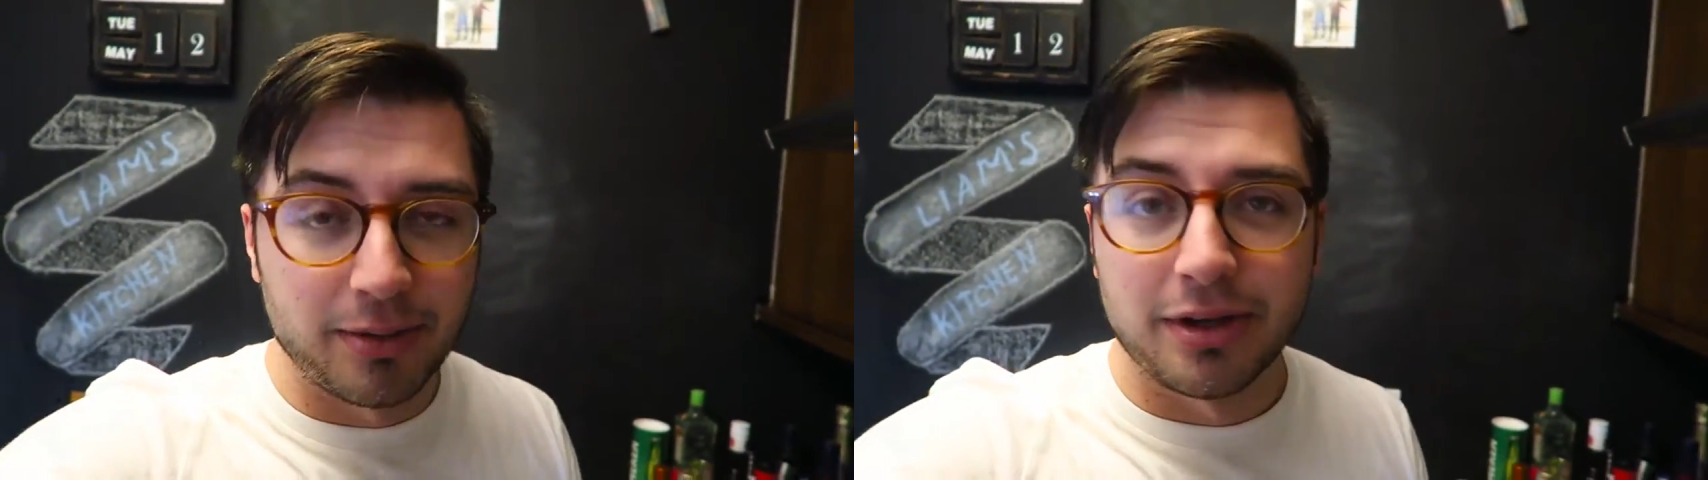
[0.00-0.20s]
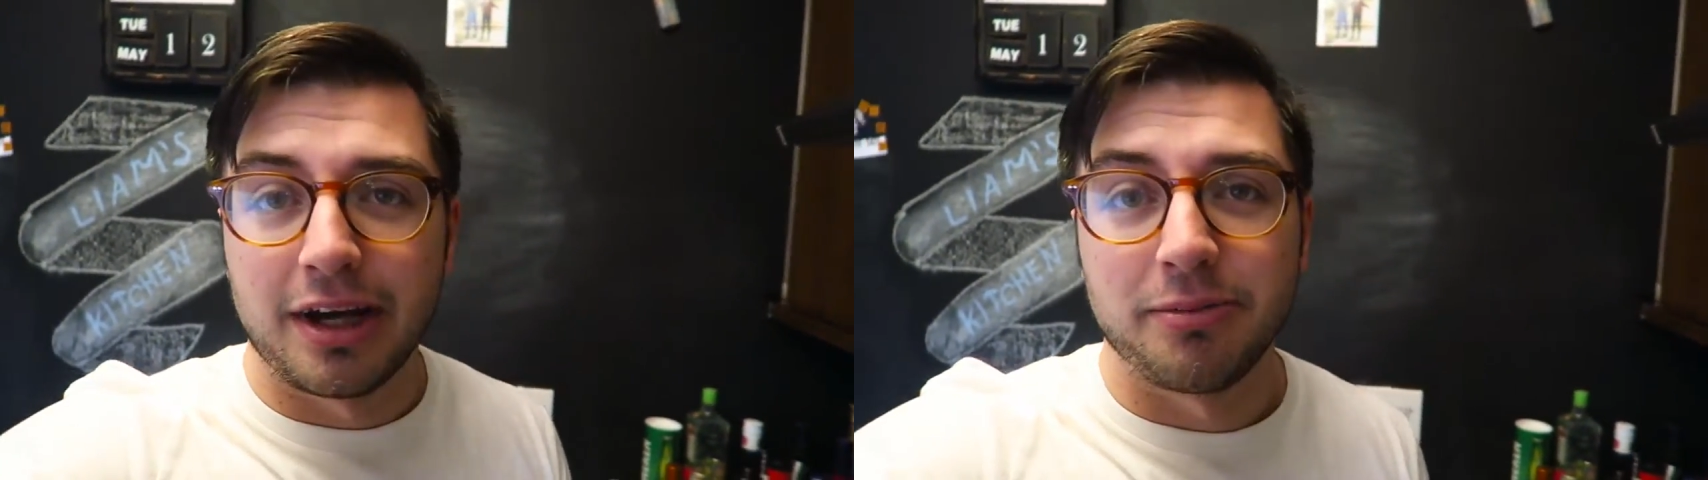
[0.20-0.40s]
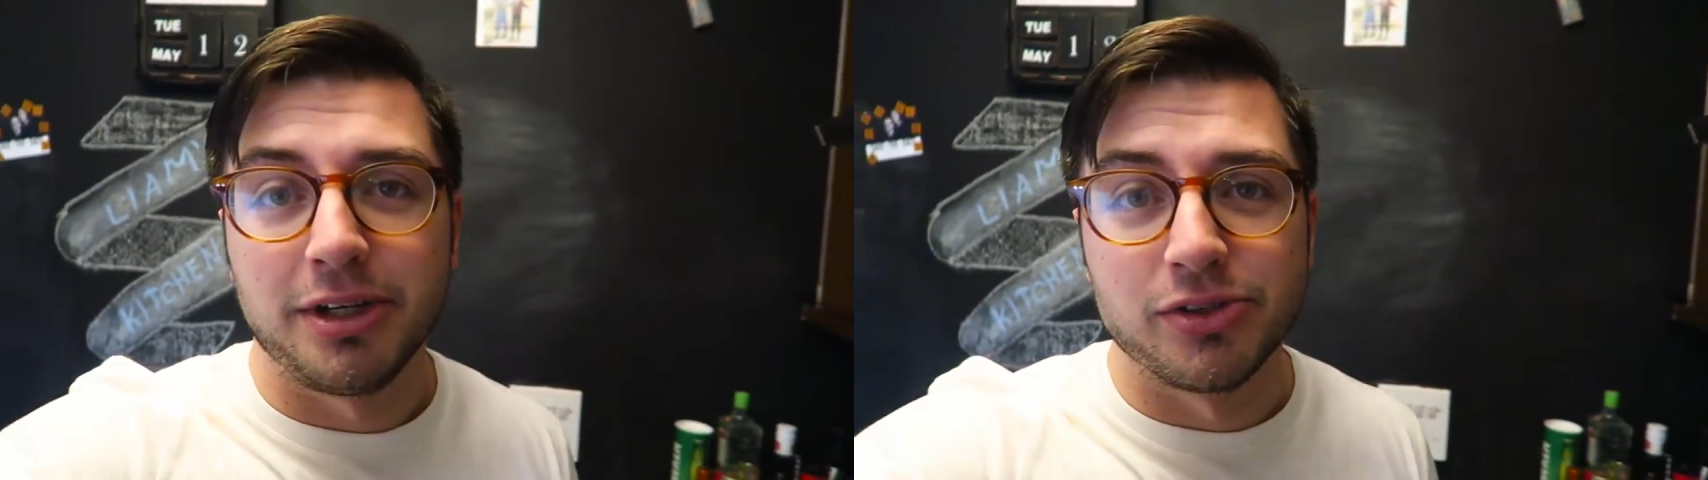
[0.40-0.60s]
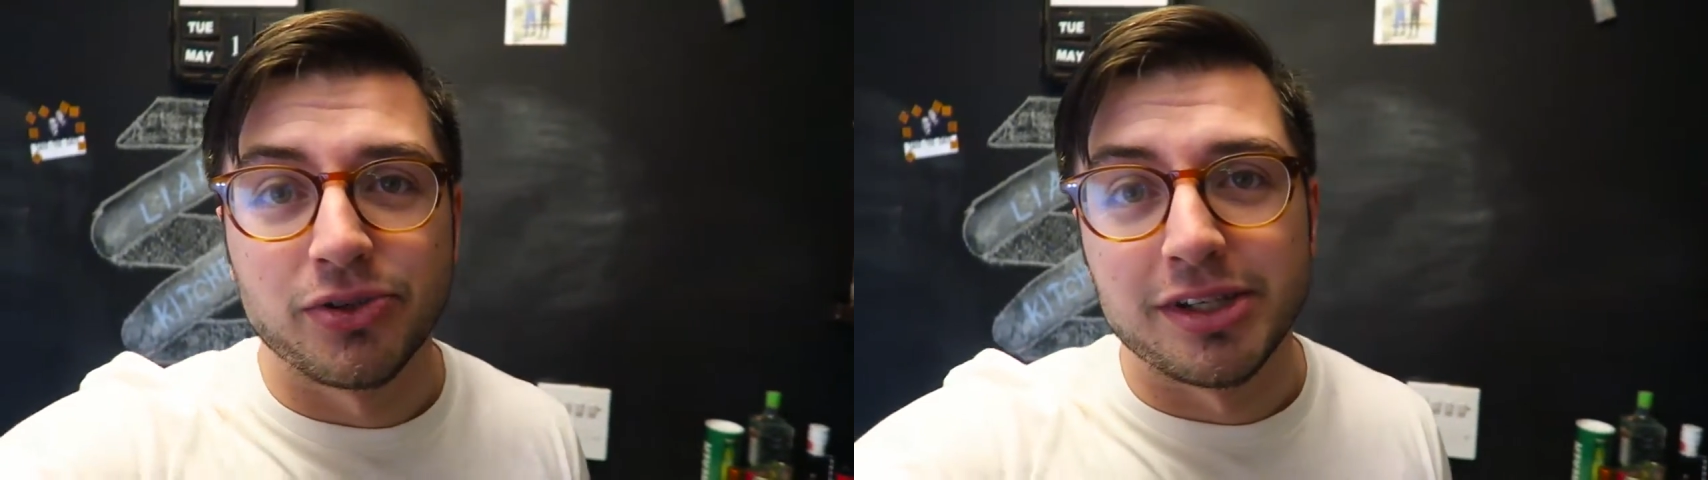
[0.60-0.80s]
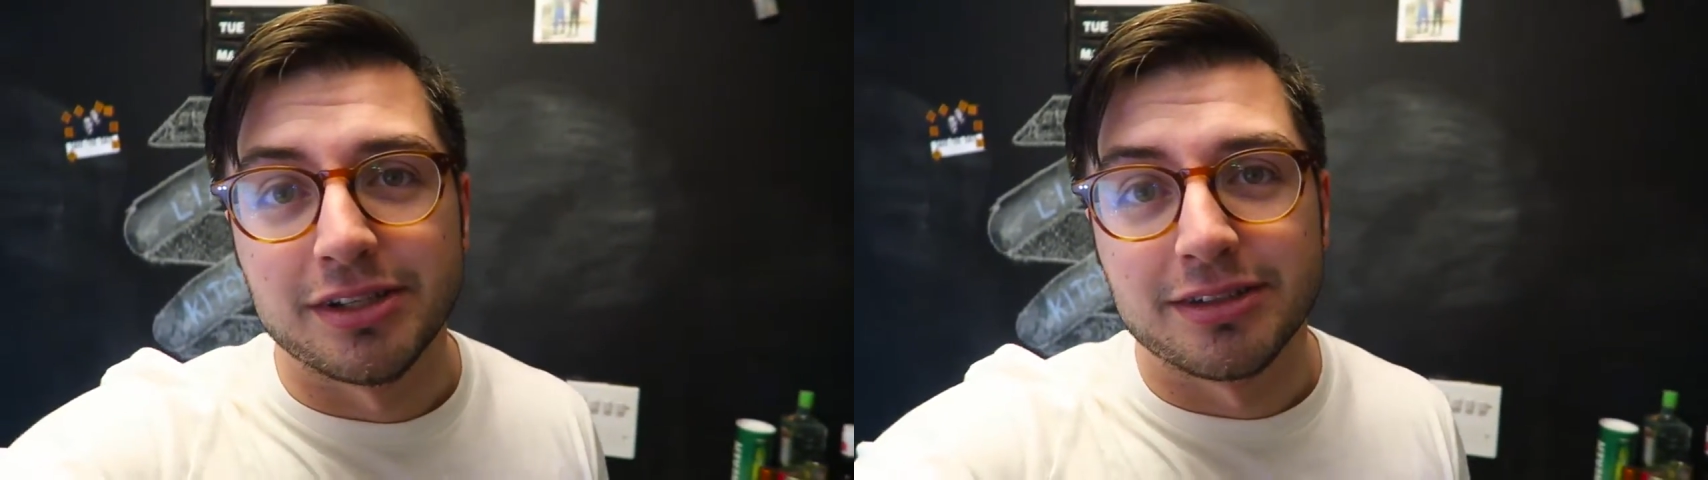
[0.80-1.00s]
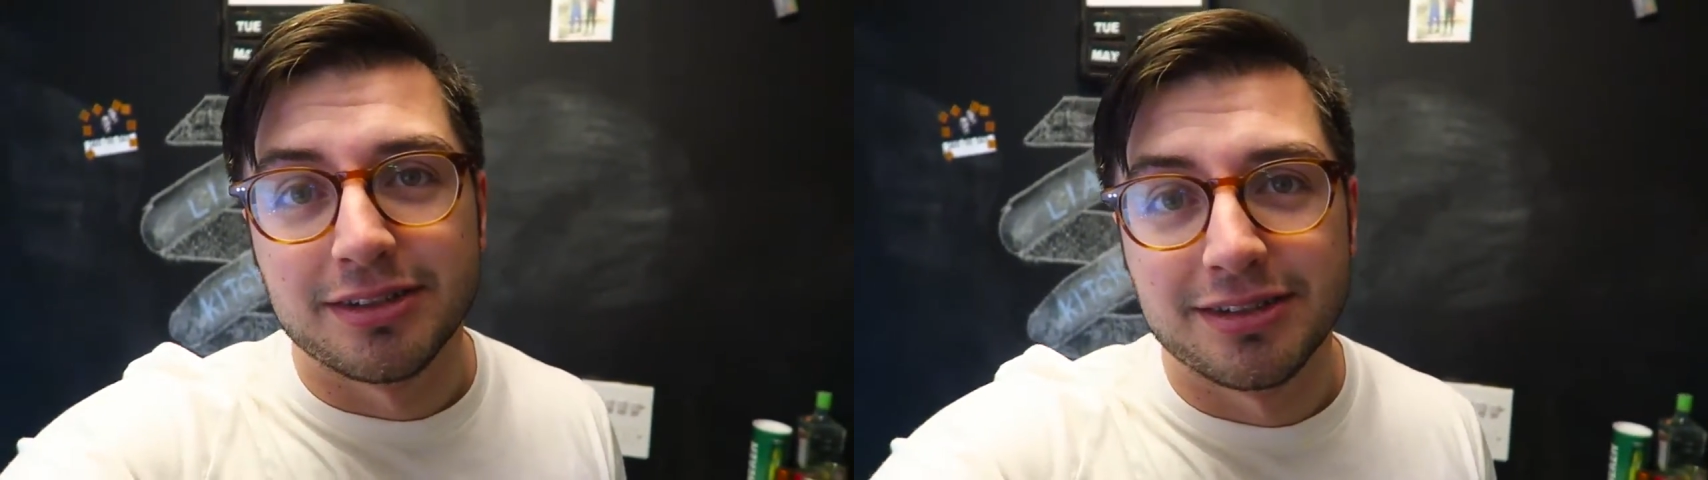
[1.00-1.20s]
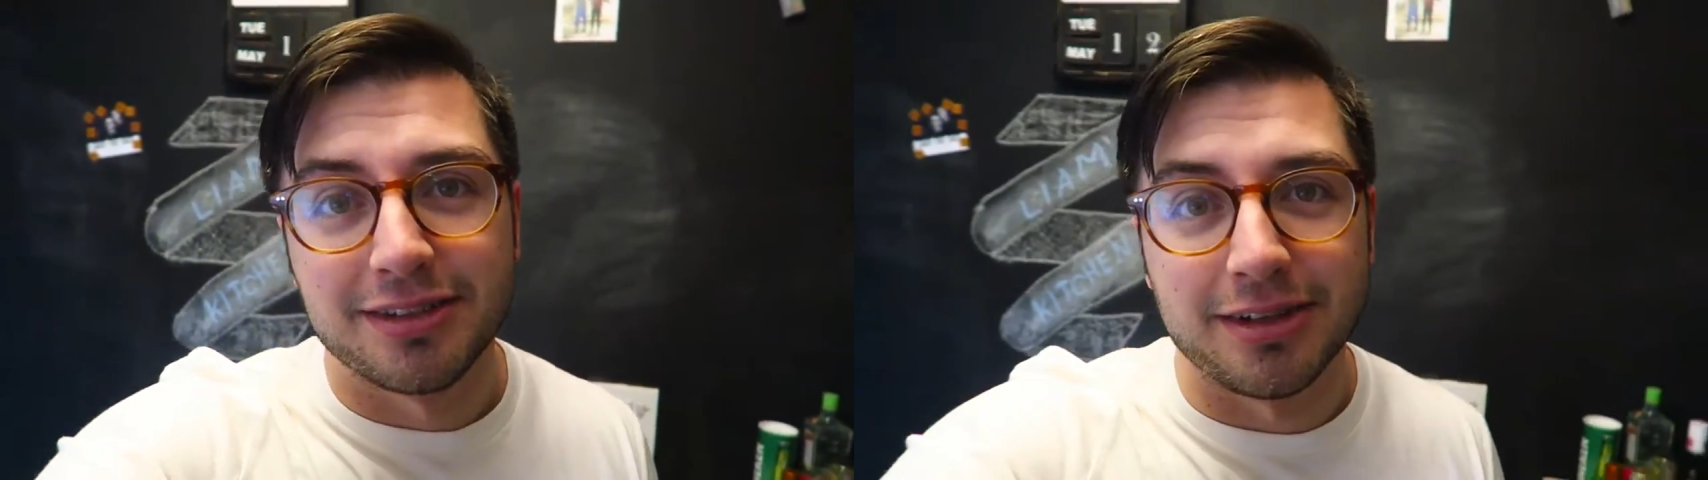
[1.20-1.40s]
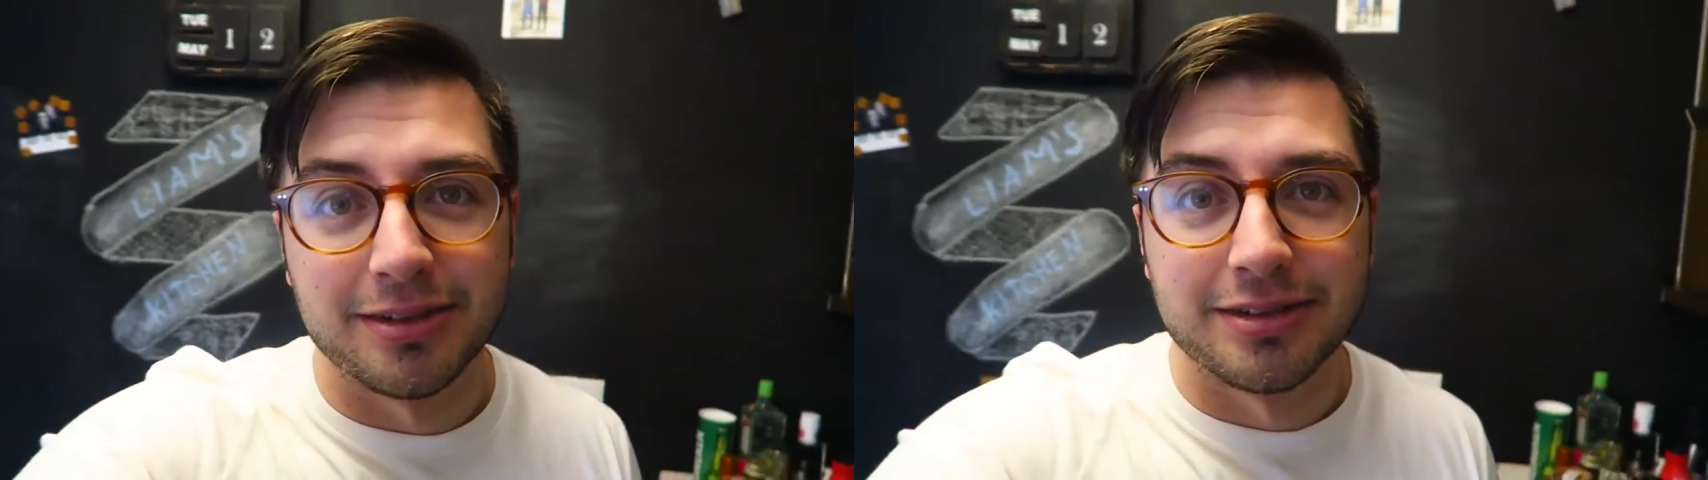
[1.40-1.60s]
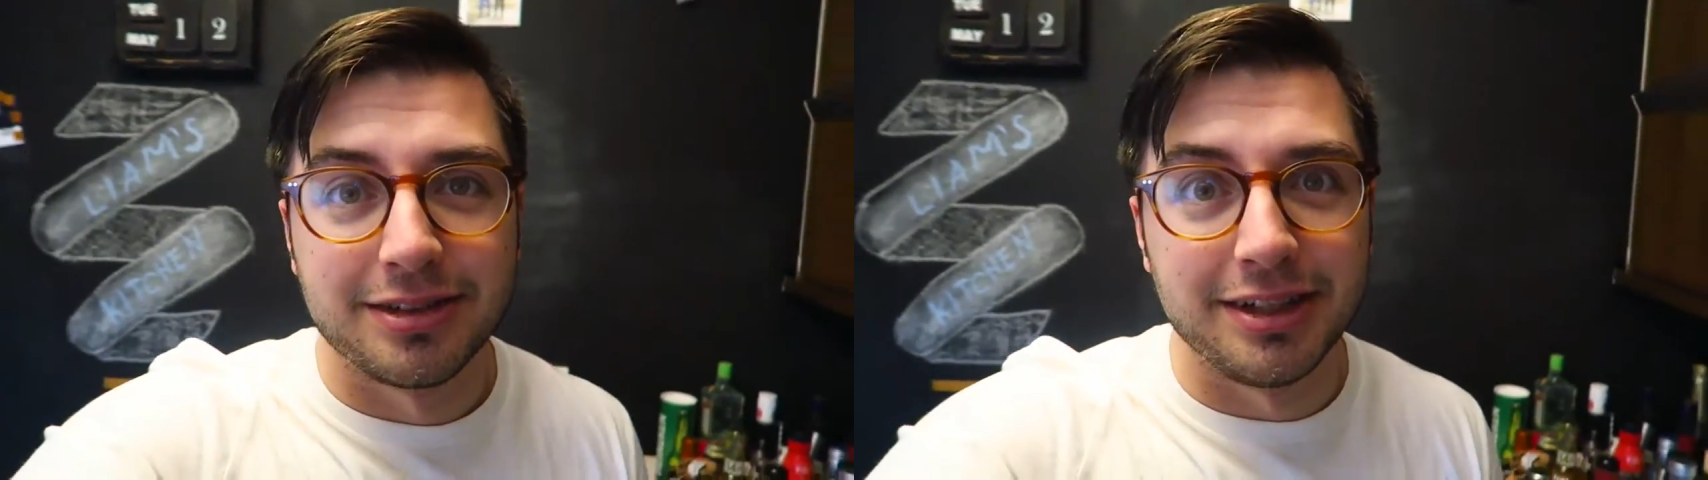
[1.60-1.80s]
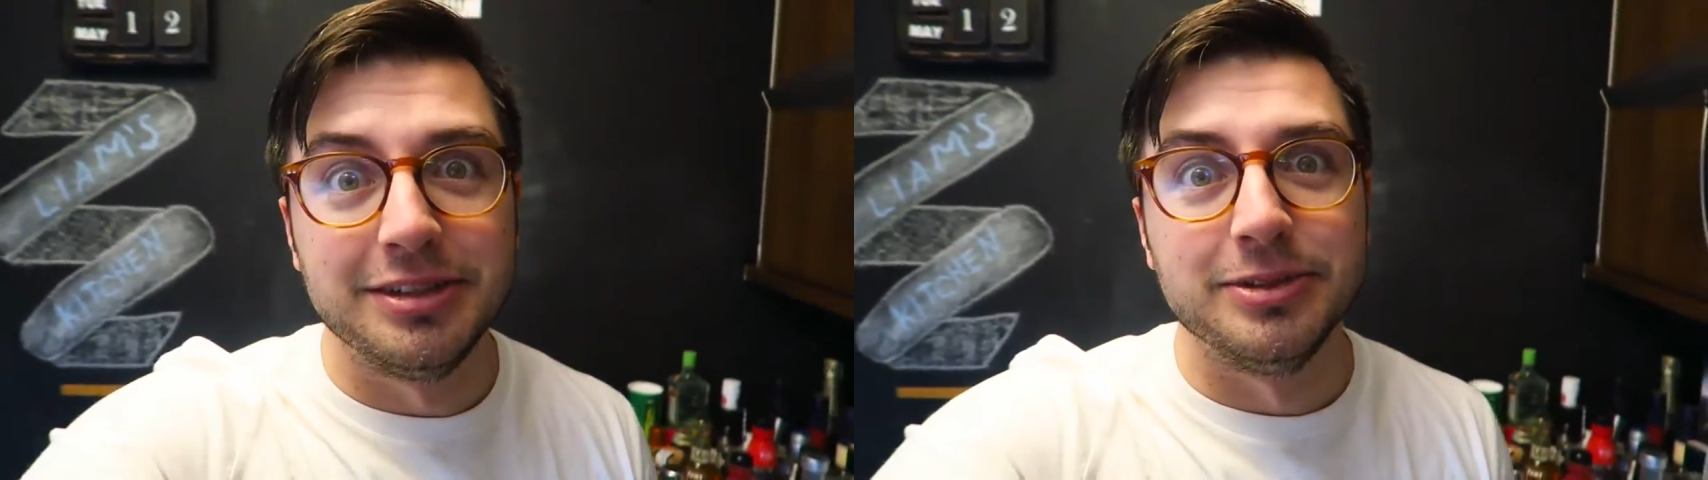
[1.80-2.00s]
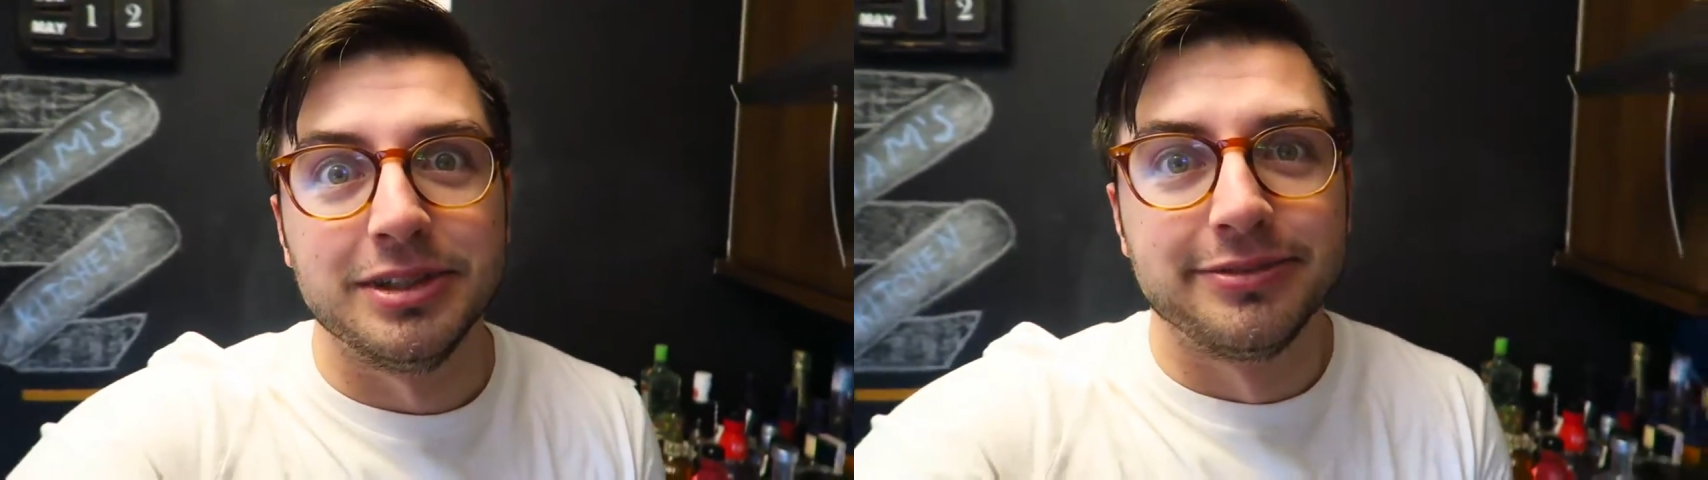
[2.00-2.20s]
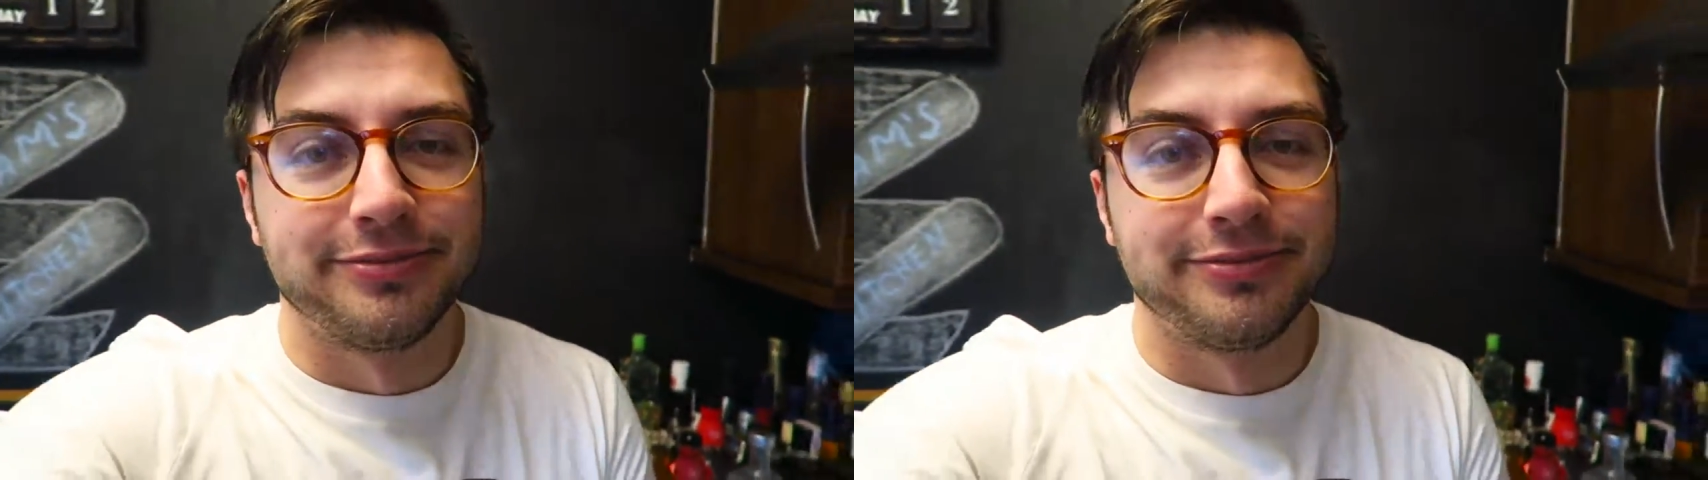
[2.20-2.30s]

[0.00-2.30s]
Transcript: we're gonna add more ingredients, so stay tuned.